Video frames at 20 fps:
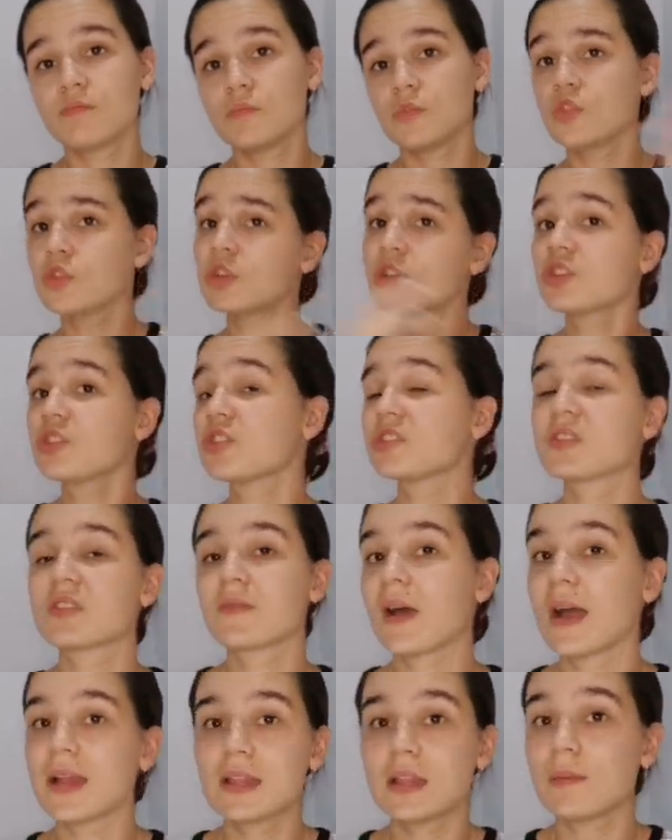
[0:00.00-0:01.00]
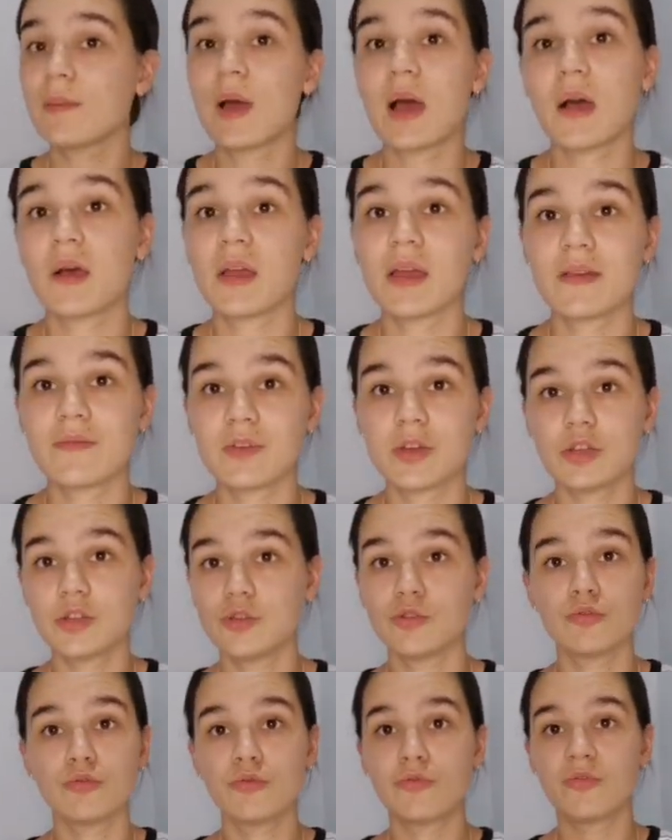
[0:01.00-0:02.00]
You can just divide them however
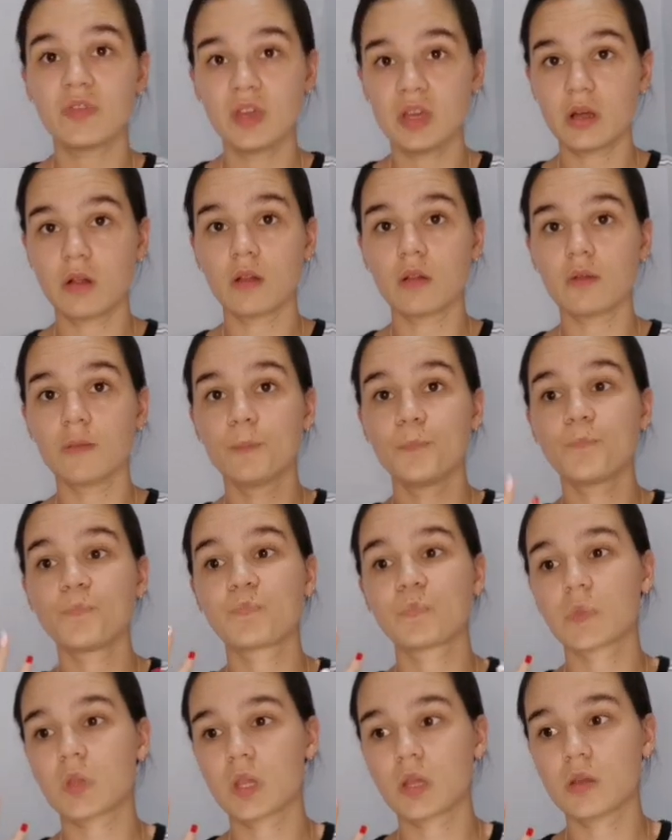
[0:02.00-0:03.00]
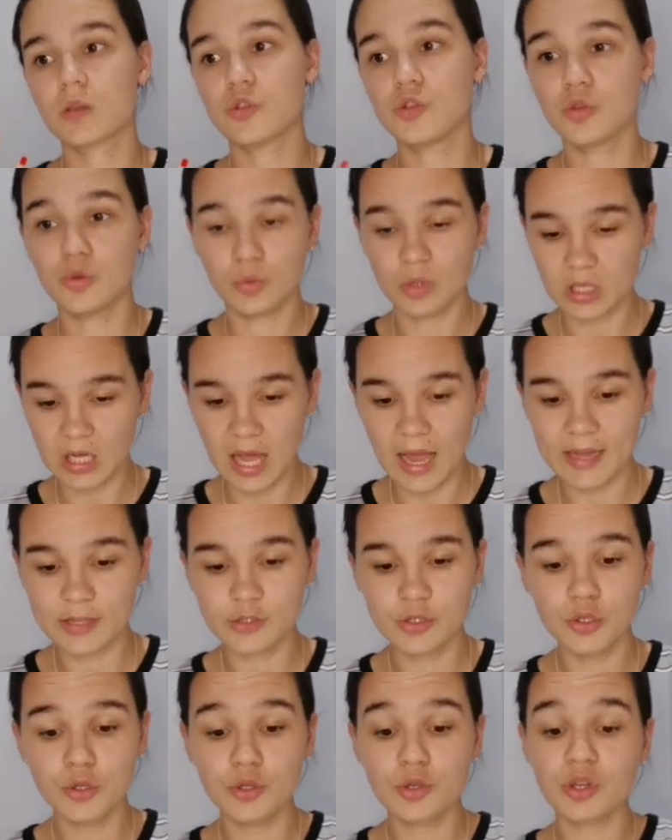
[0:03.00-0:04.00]
you feel you would
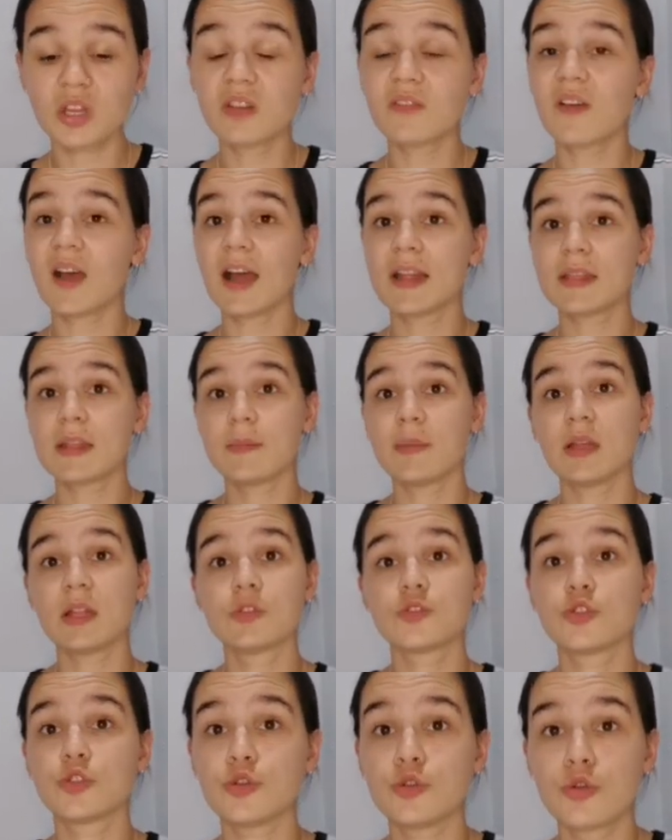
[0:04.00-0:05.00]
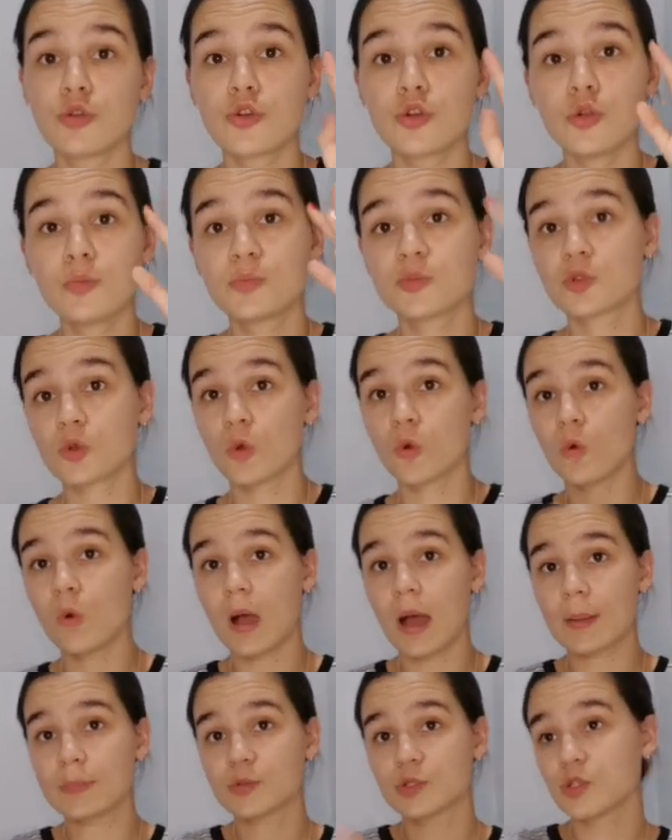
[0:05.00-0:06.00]
like to. You can divide them in 2 groups
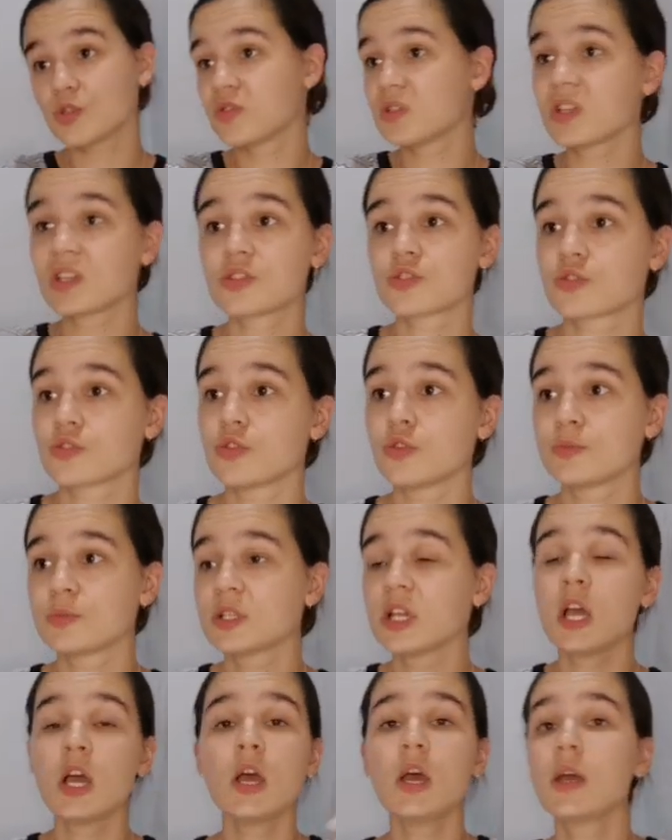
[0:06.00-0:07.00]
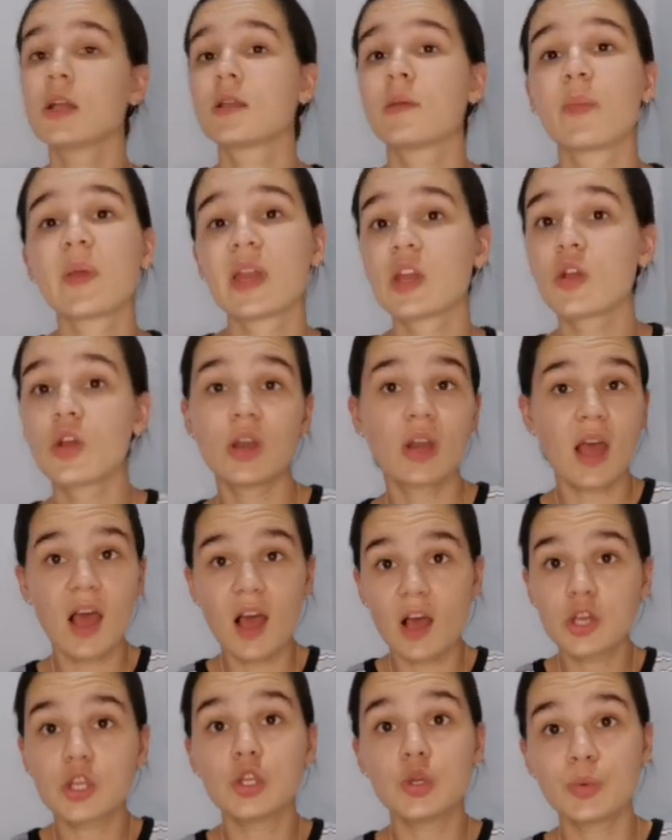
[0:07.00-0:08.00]
or up to 6 groups, depending on
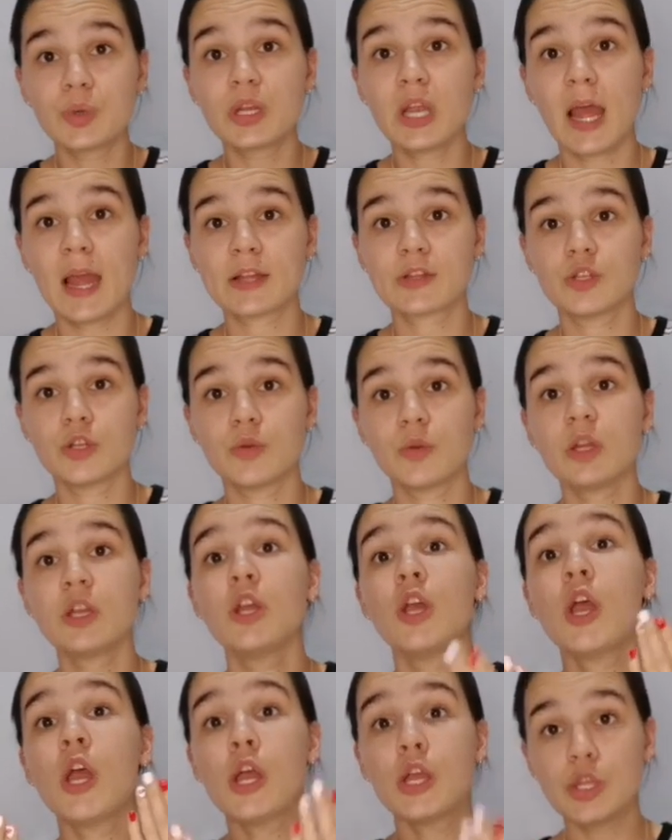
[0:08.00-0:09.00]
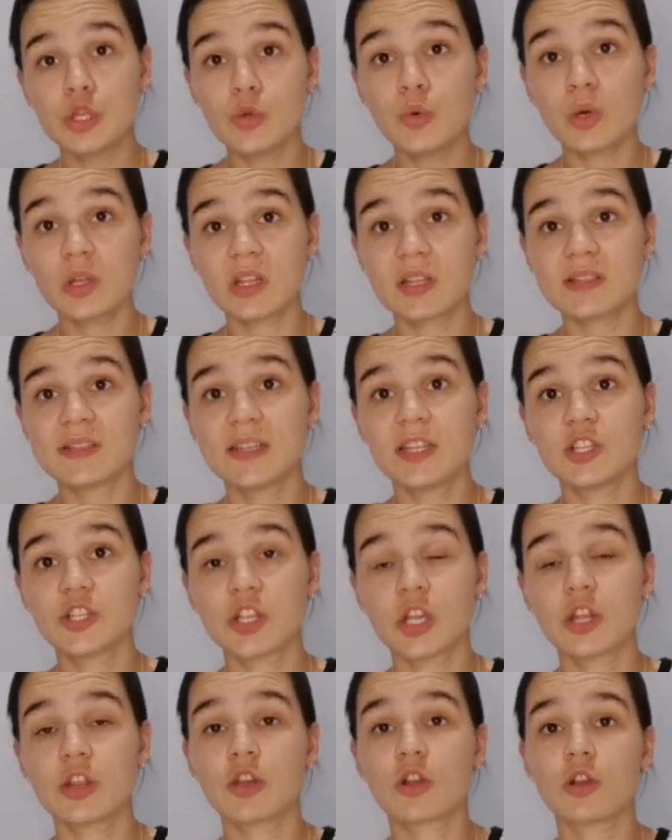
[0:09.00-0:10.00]
how you would like to do it. You are the
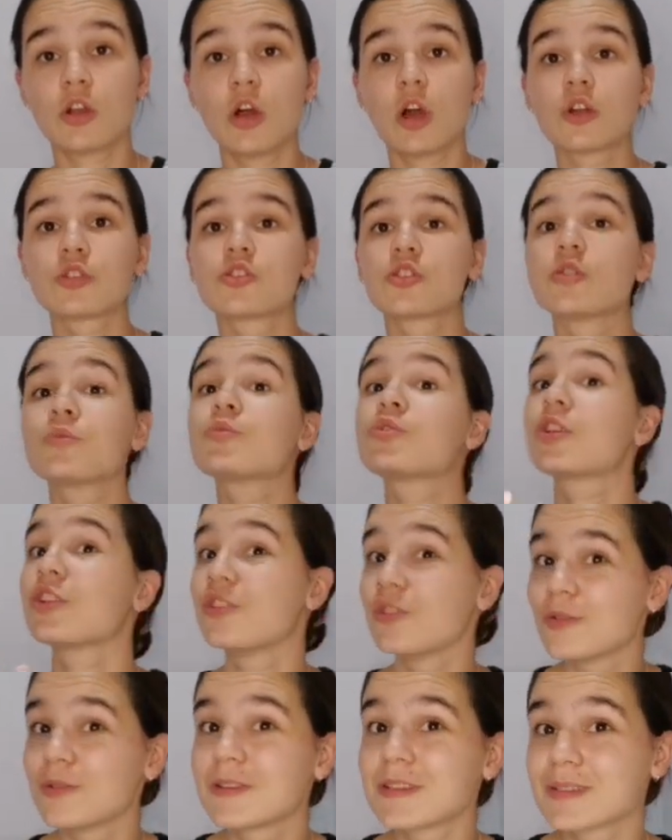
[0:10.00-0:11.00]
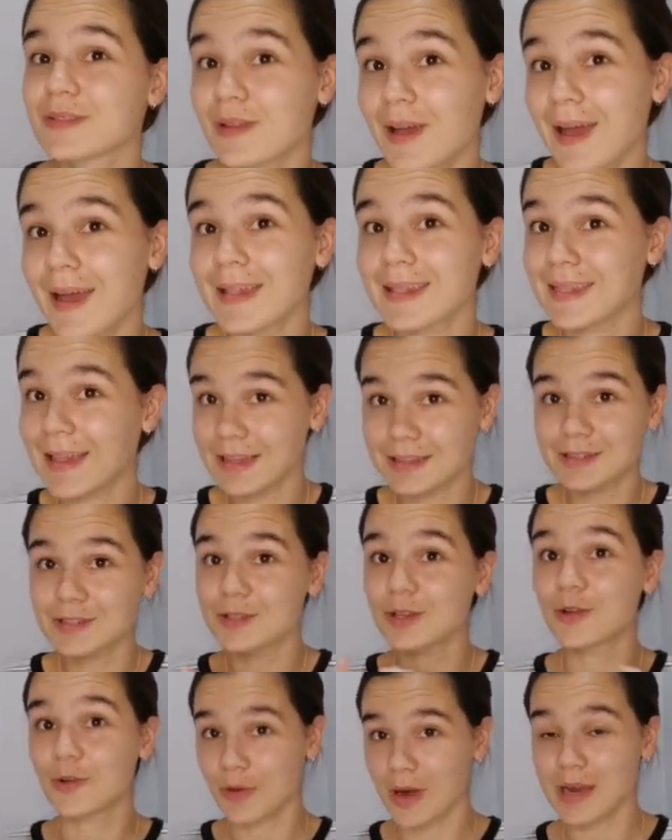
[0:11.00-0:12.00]
teacher in the classroom, so you decide.
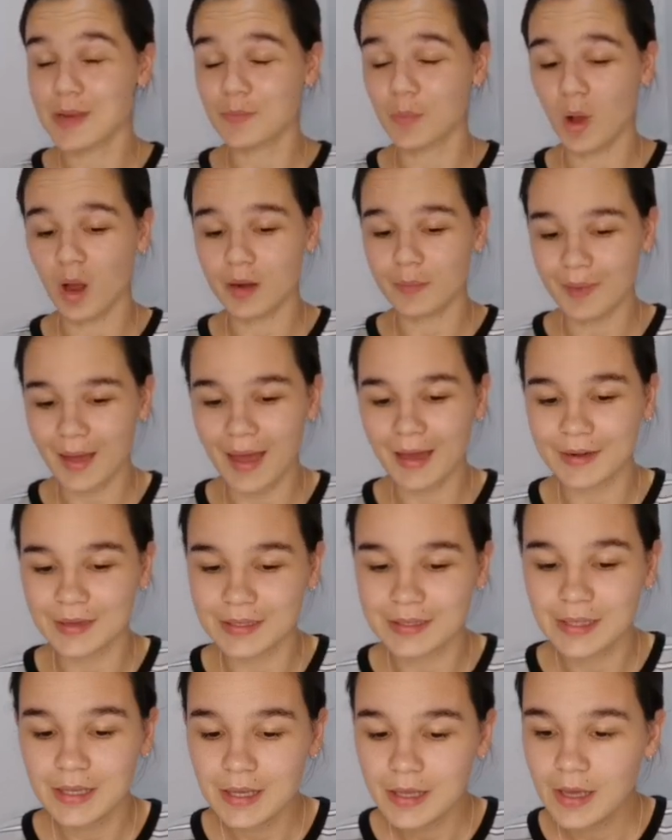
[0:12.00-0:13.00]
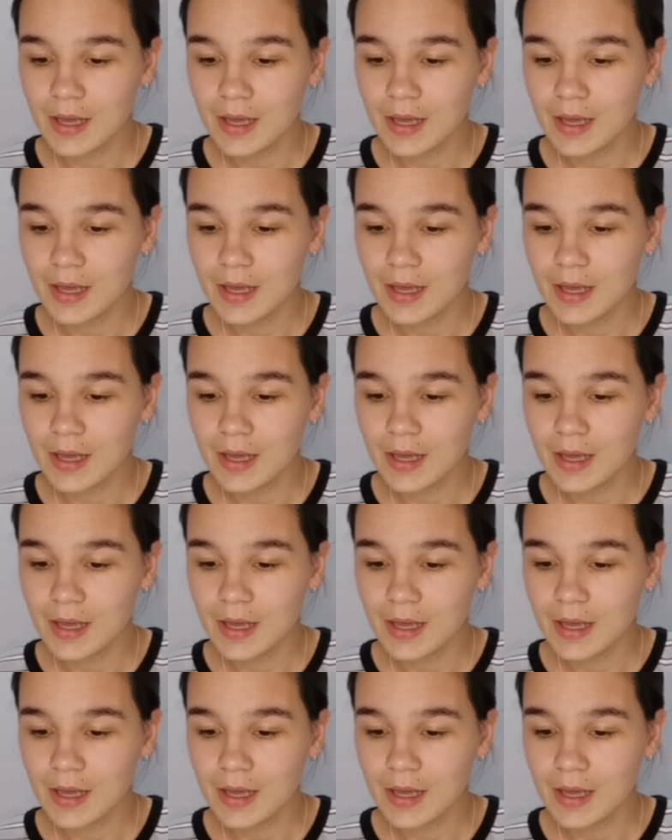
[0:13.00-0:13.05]
That's the great part about it.